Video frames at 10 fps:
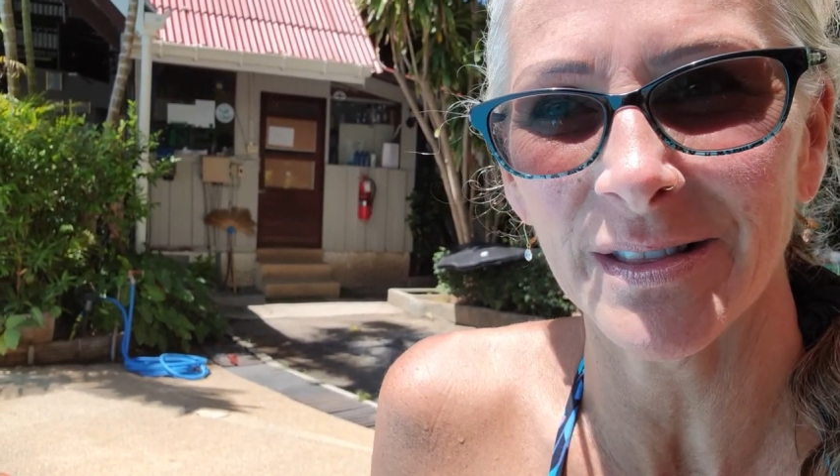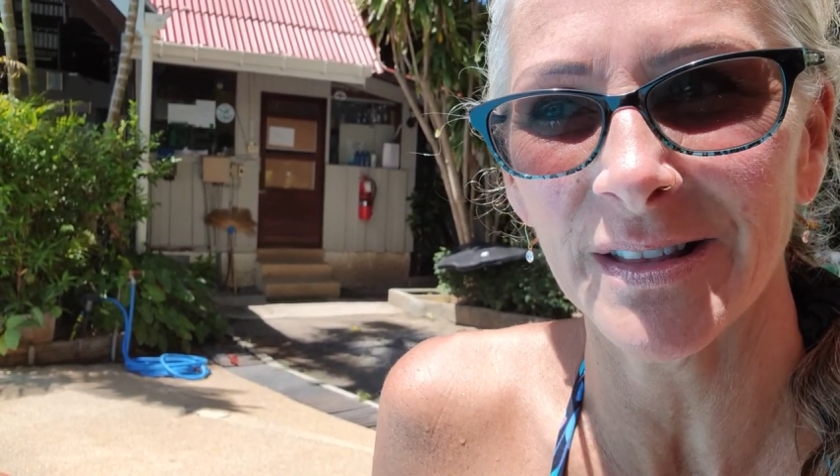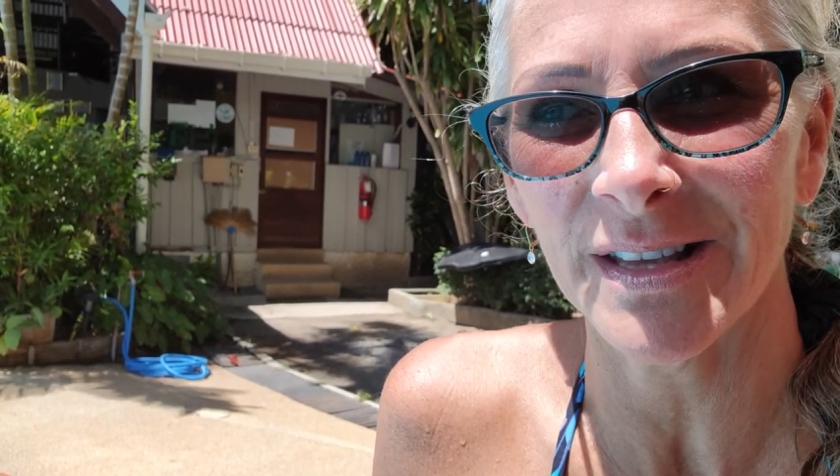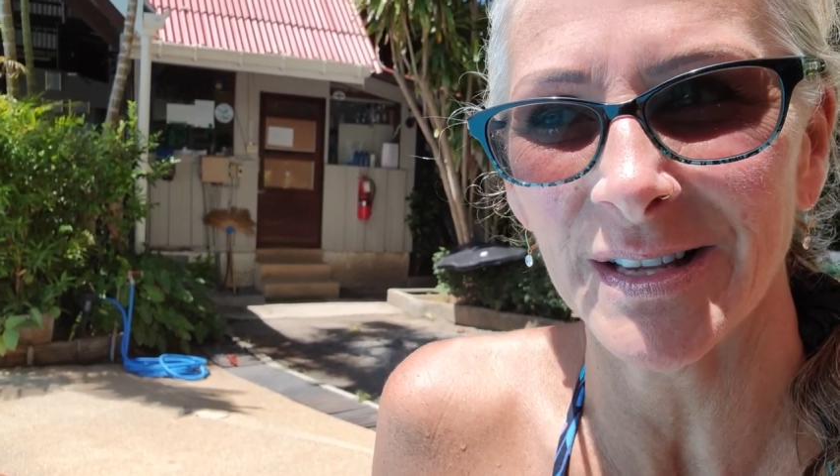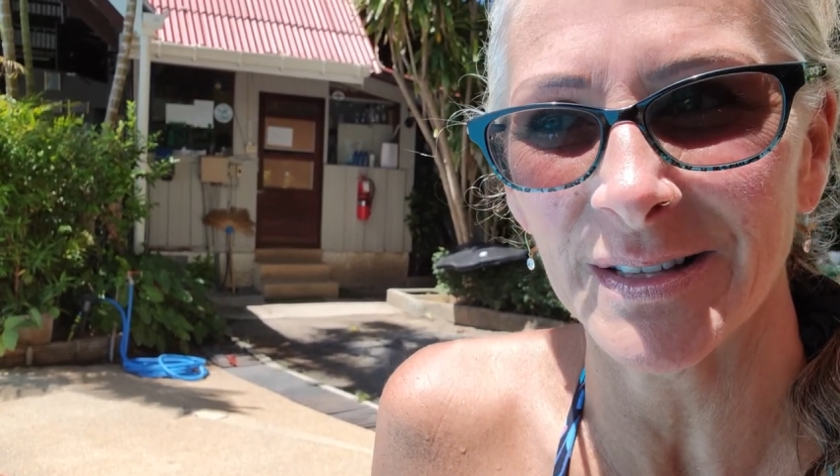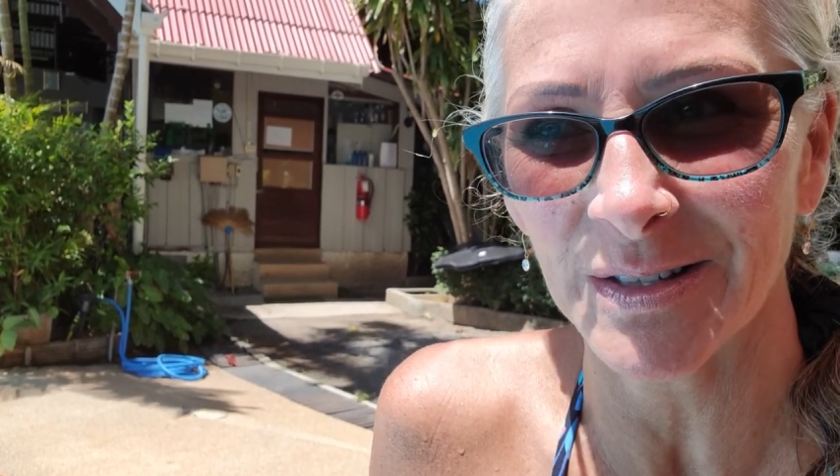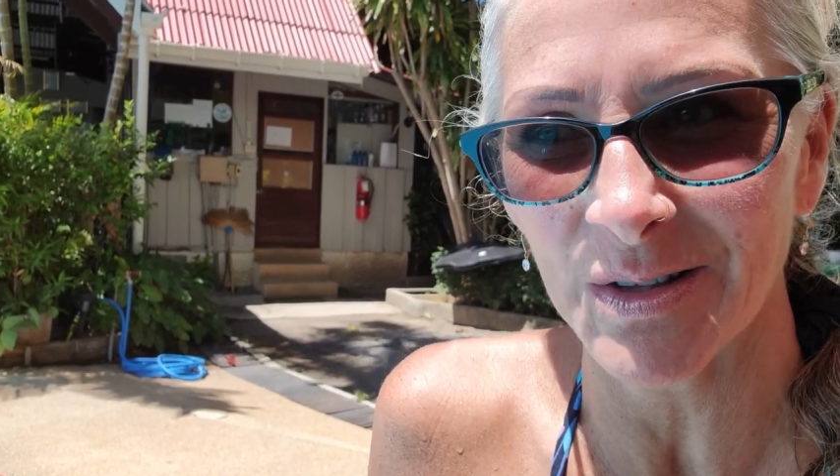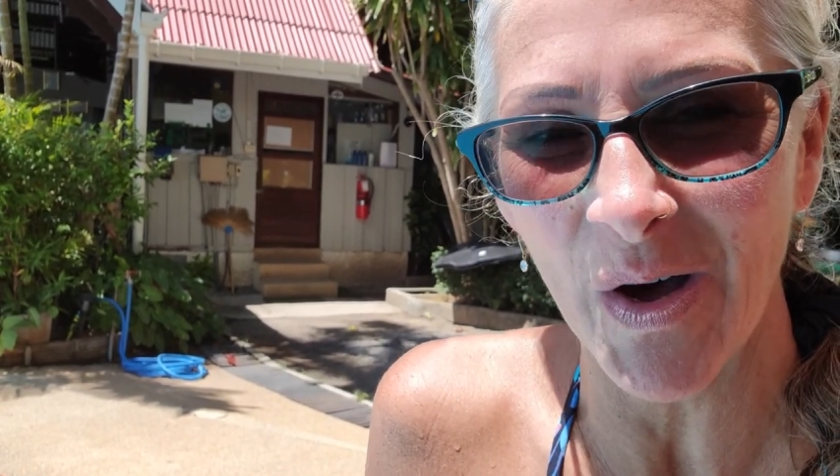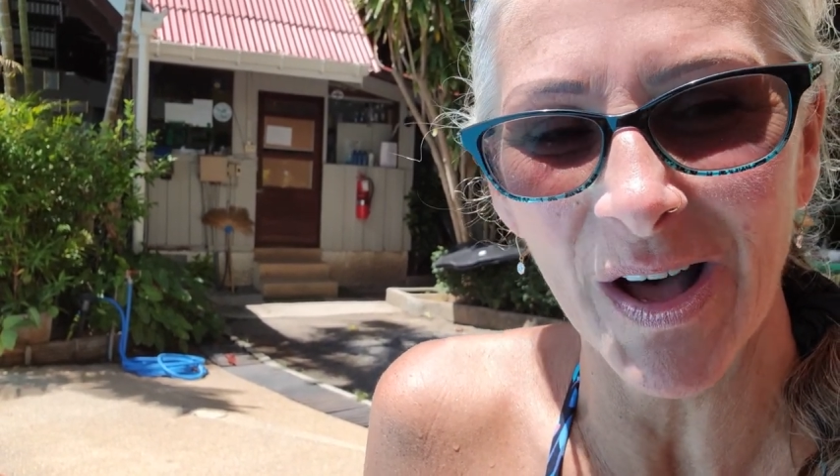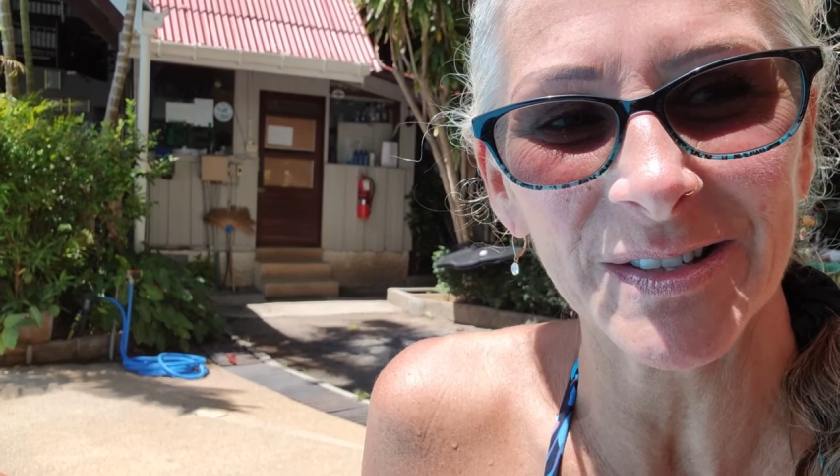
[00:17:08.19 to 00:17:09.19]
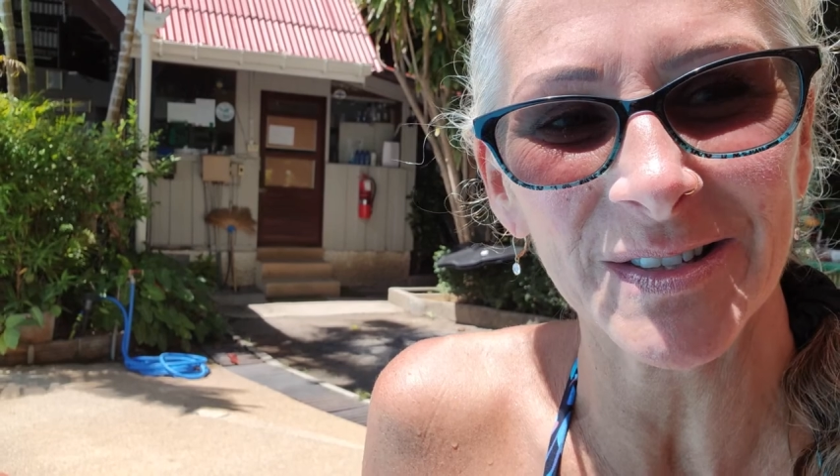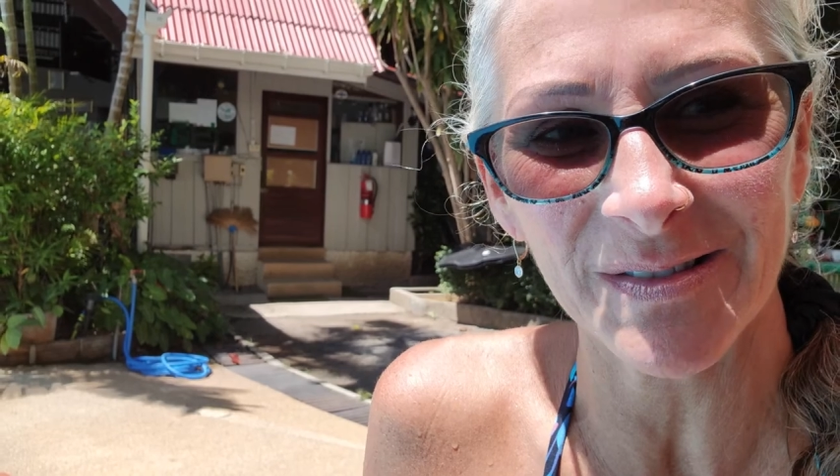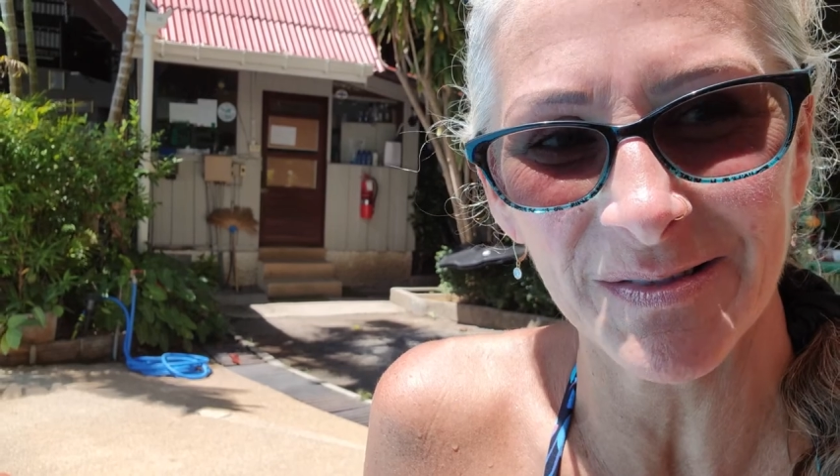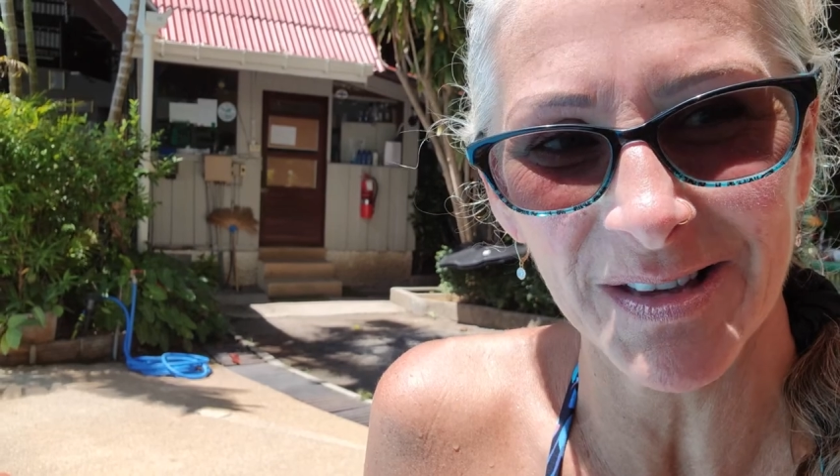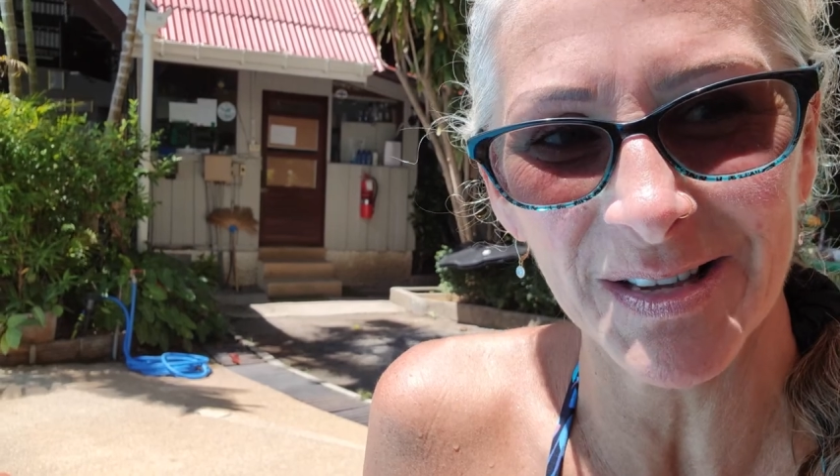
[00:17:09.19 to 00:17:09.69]
his thoughts
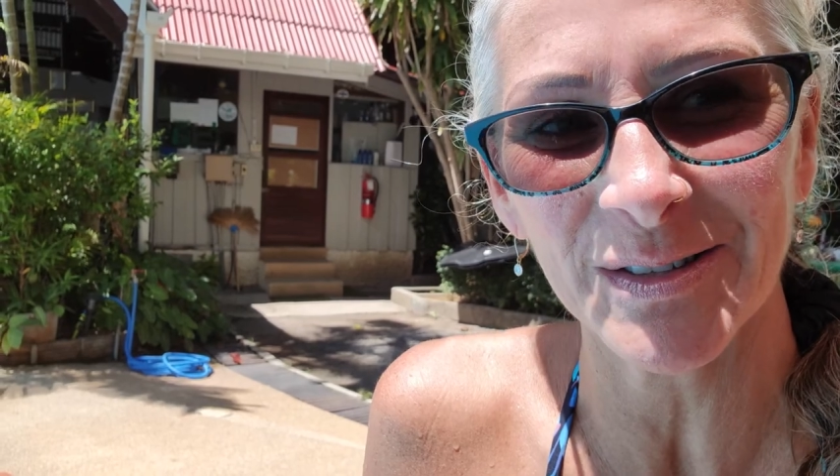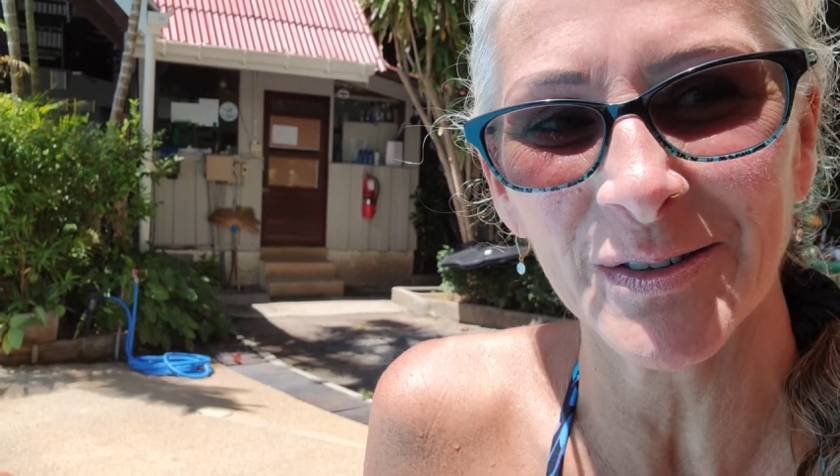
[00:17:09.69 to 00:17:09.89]
and things.